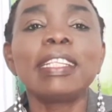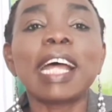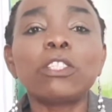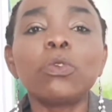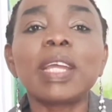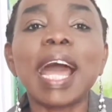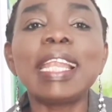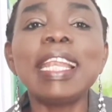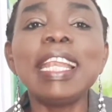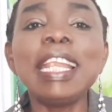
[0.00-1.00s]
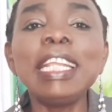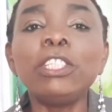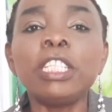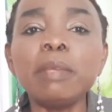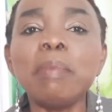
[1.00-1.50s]
that you can
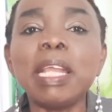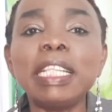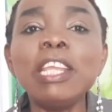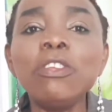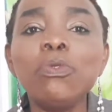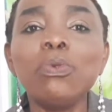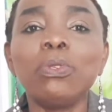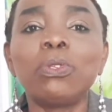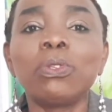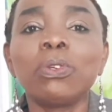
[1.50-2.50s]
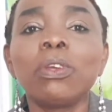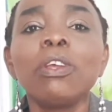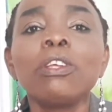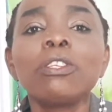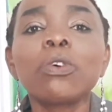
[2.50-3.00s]
legitimately use.
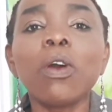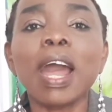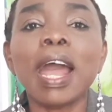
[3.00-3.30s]
So